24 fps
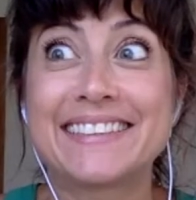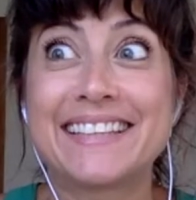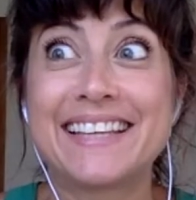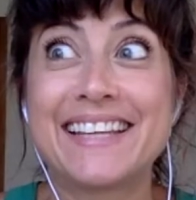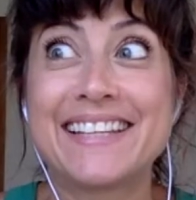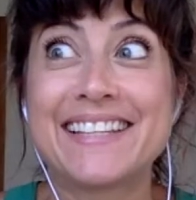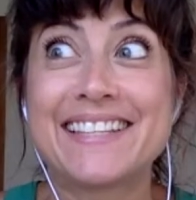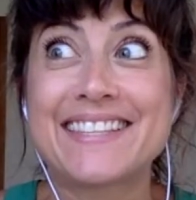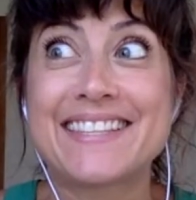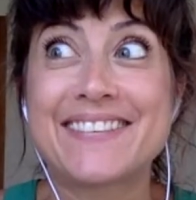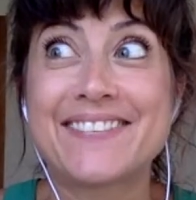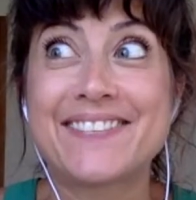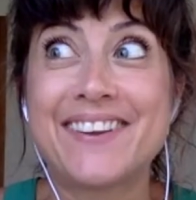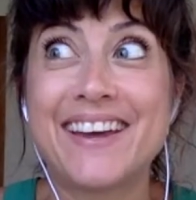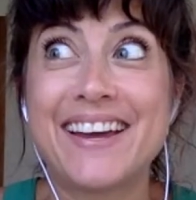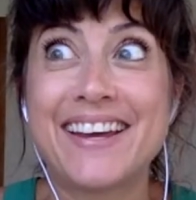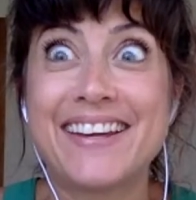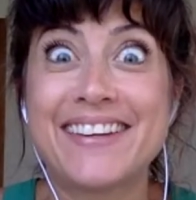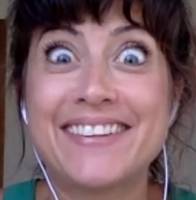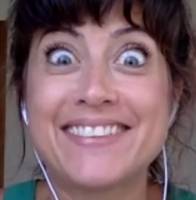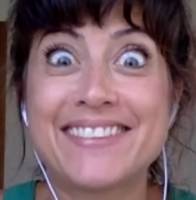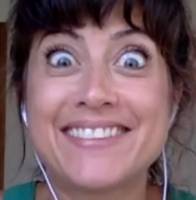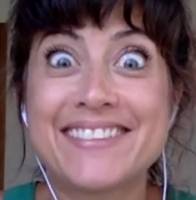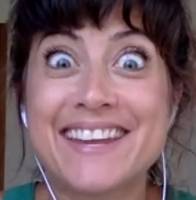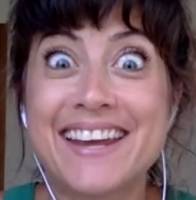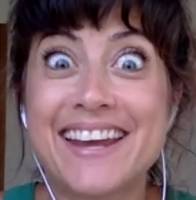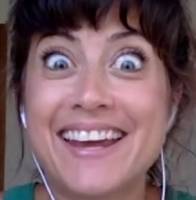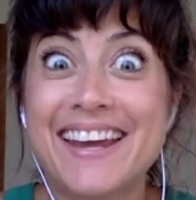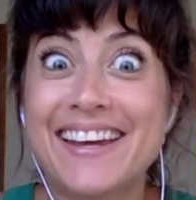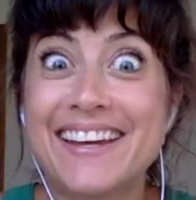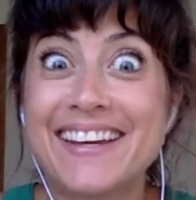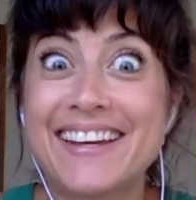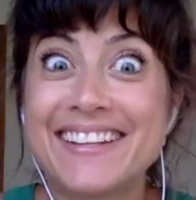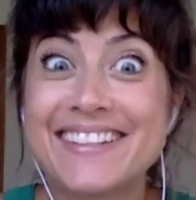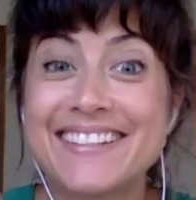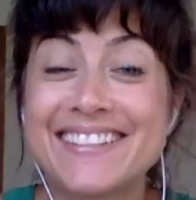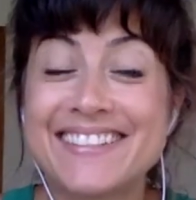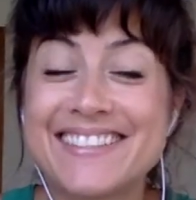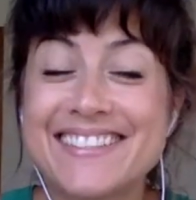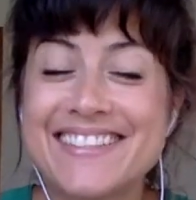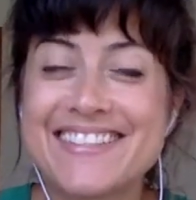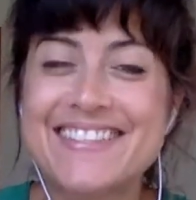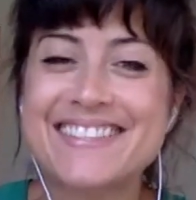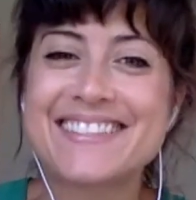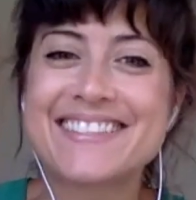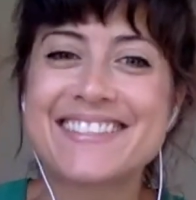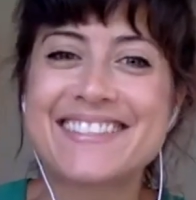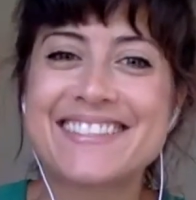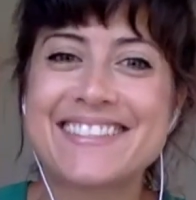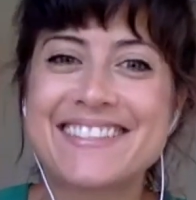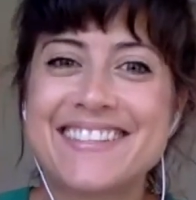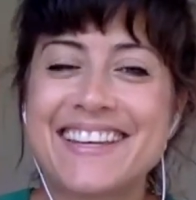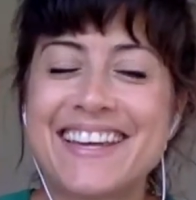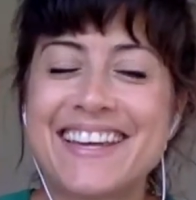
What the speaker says: it's the final chance to